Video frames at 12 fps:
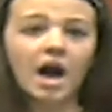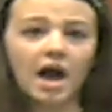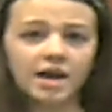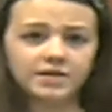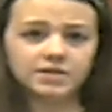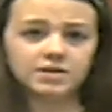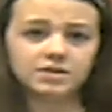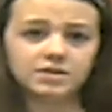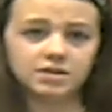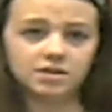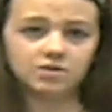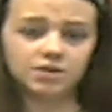I
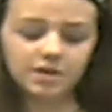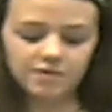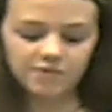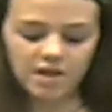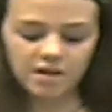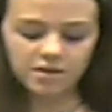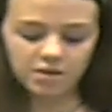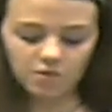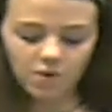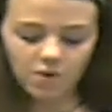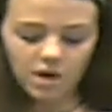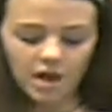sincerely thank
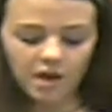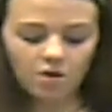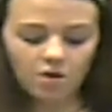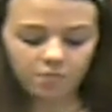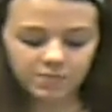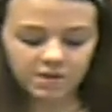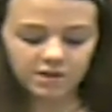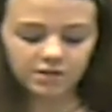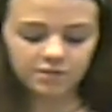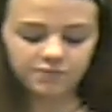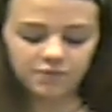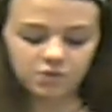you and hope that
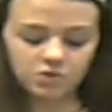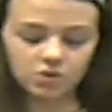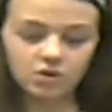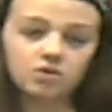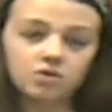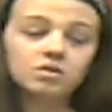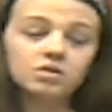in the future,